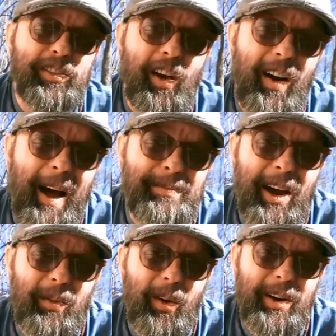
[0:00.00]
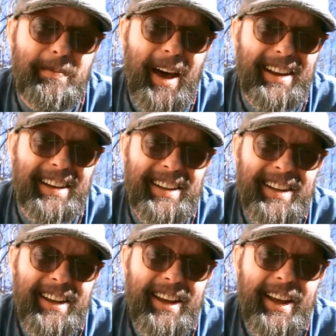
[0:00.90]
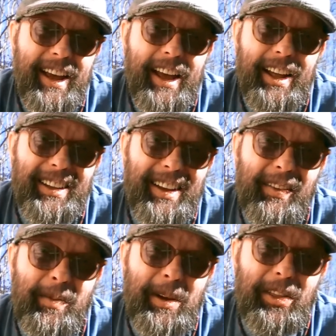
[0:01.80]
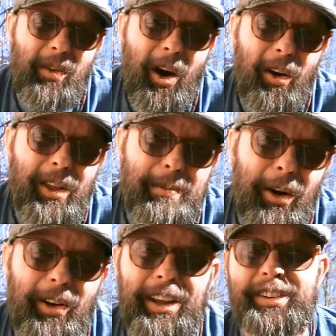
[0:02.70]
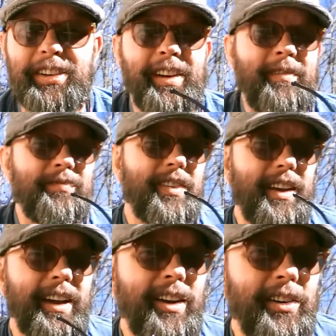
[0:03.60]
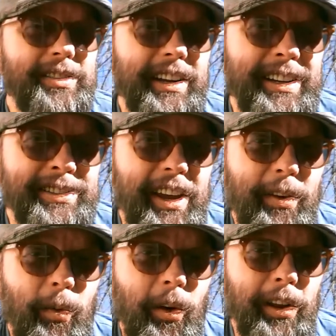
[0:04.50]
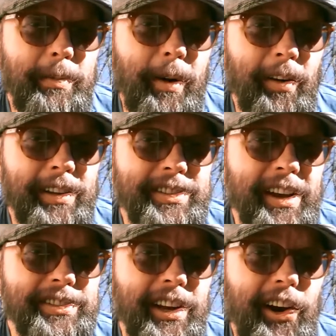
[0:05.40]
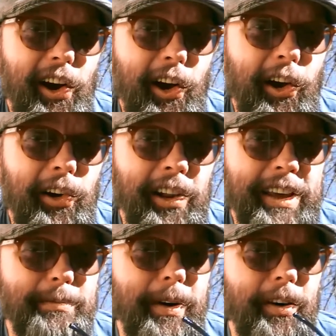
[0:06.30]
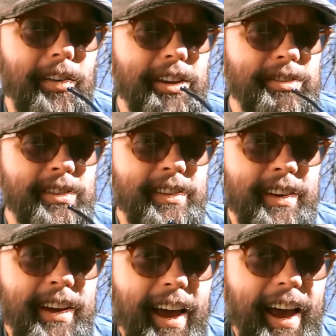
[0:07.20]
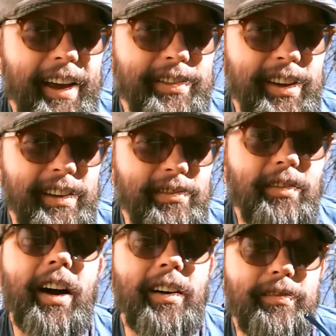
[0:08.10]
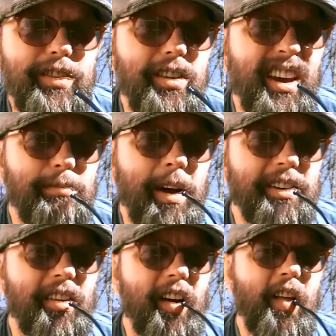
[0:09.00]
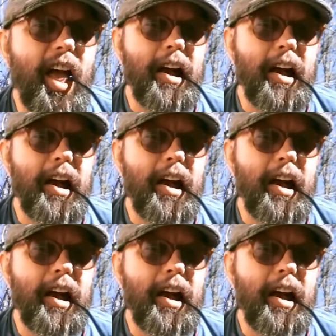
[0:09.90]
so I'm not worried about it giving me the hurly-burlies. And notice I didn't say whirly-burlies, I said hurly-burlies, as in, well, you get my drift.